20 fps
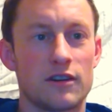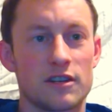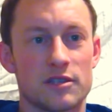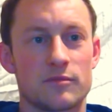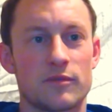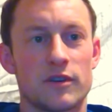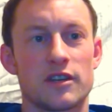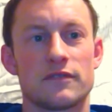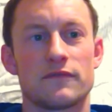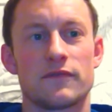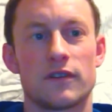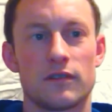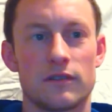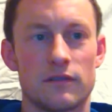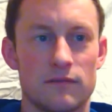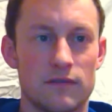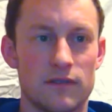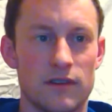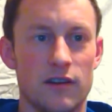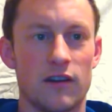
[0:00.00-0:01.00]
price for
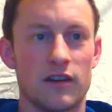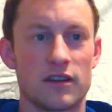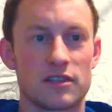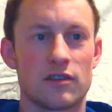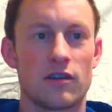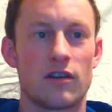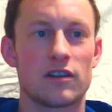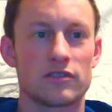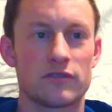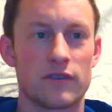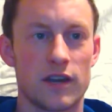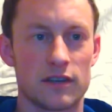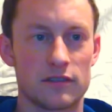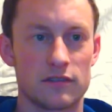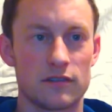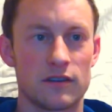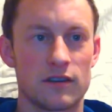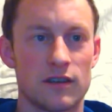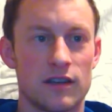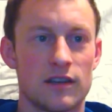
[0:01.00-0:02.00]
an honest
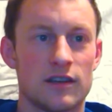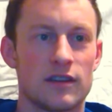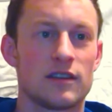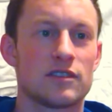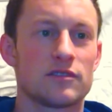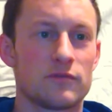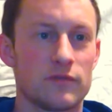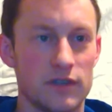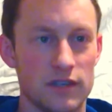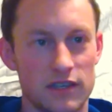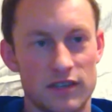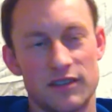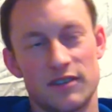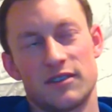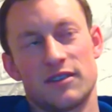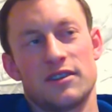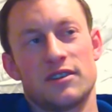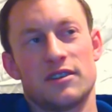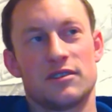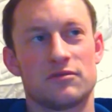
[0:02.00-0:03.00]
contractor. It's
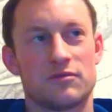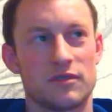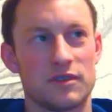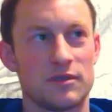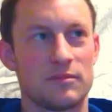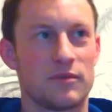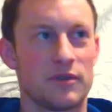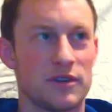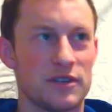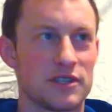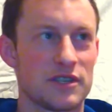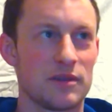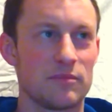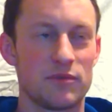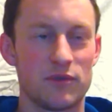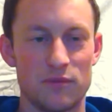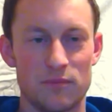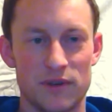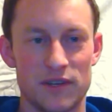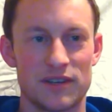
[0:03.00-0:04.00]
really pretty
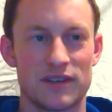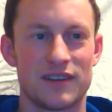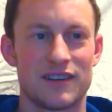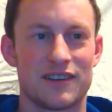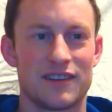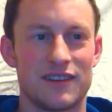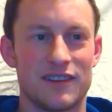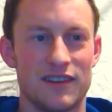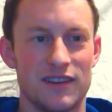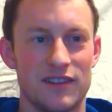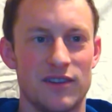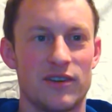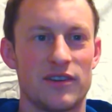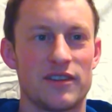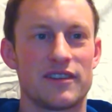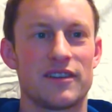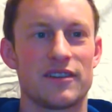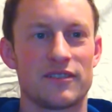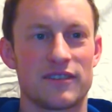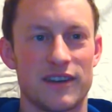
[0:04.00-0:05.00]
simple, but a lot of
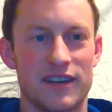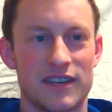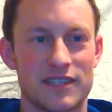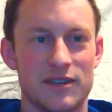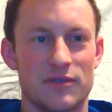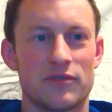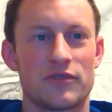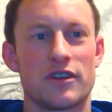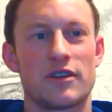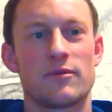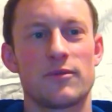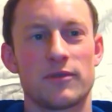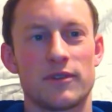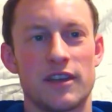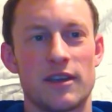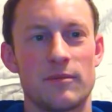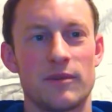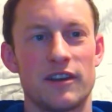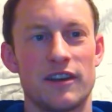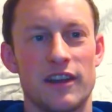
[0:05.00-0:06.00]
the other guys out there, I won't
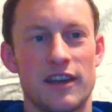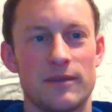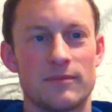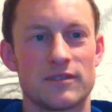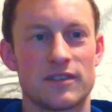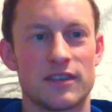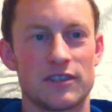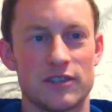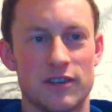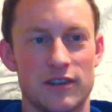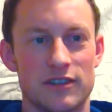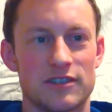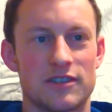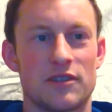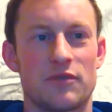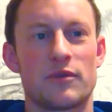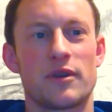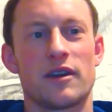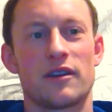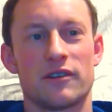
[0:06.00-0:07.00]
name any names, they charge
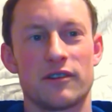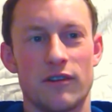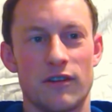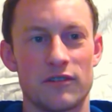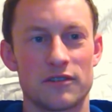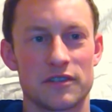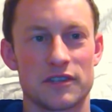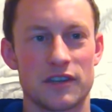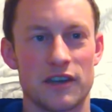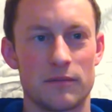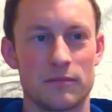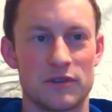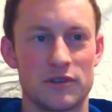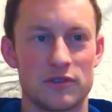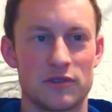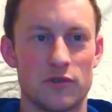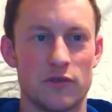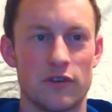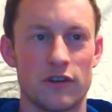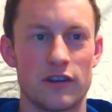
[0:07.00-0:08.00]
$300 to come to your
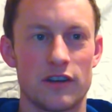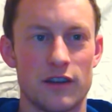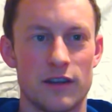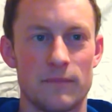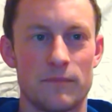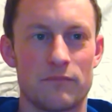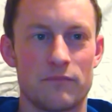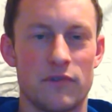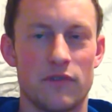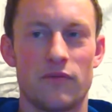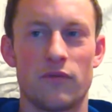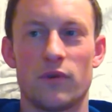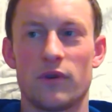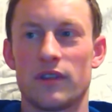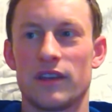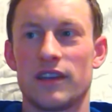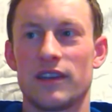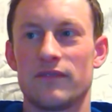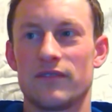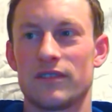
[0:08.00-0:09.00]
door before
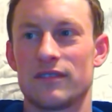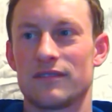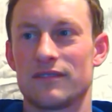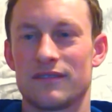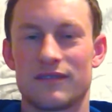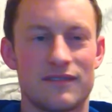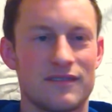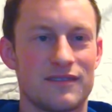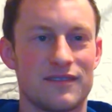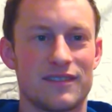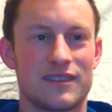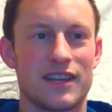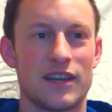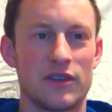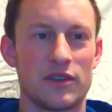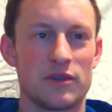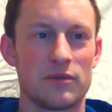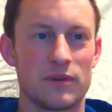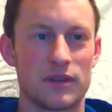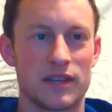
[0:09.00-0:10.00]
they even tell
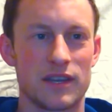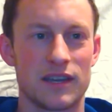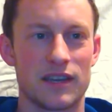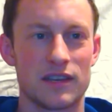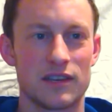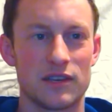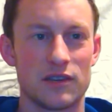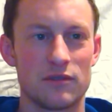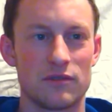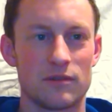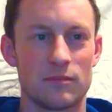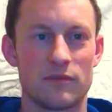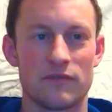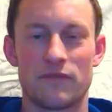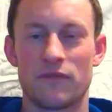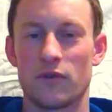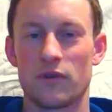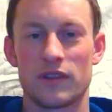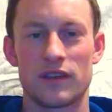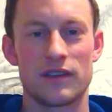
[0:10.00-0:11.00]
you what they can do or
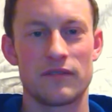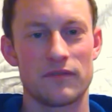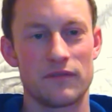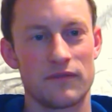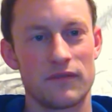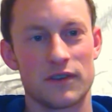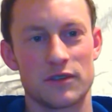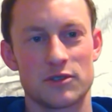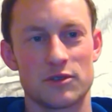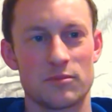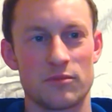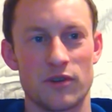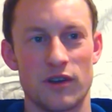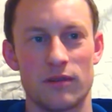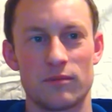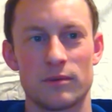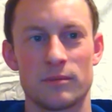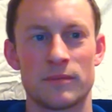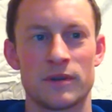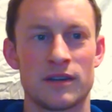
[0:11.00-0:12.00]
before they even fix your
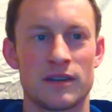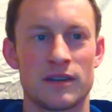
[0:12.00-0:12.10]
problem.